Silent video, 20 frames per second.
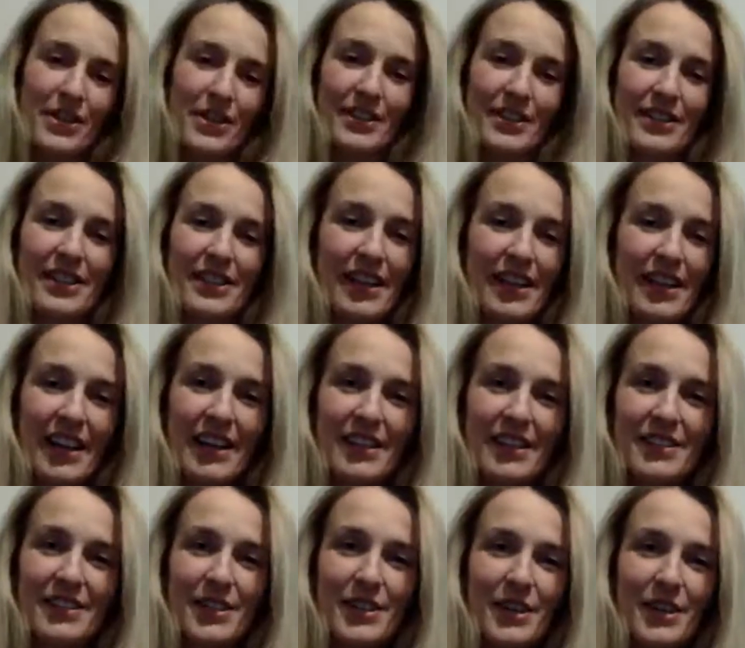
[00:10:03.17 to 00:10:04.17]
it in
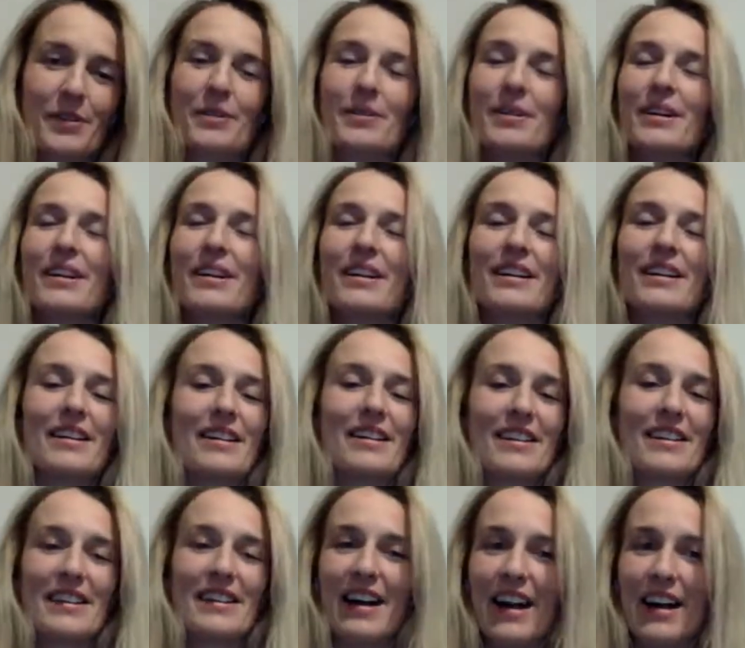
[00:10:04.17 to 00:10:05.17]
TNA, so
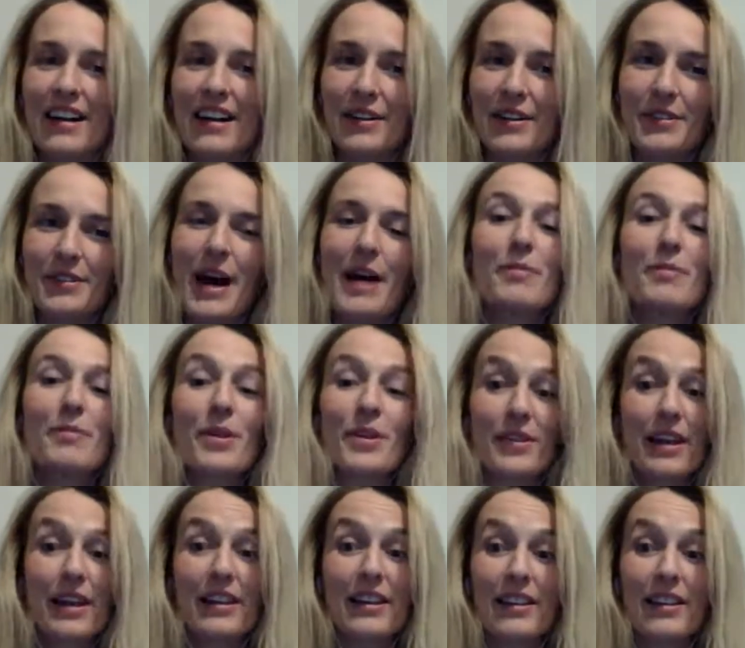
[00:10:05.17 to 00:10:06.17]
I'm with
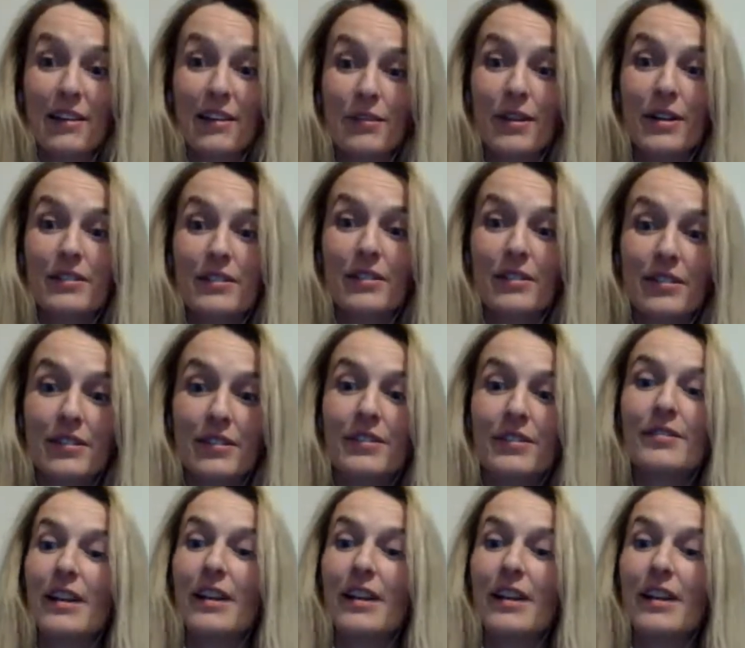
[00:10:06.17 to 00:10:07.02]
like that Russell dude.